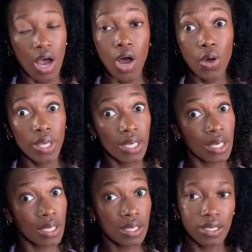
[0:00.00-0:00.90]
Oh
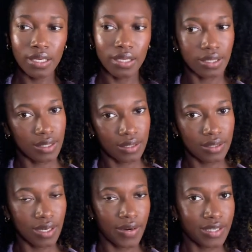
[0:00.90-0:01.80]
yeah.
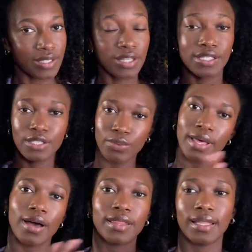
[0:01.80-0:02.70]
All right, so this is
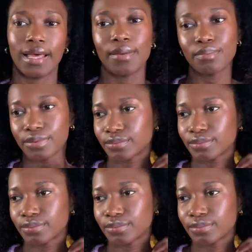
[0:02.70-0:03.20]
without the lamp.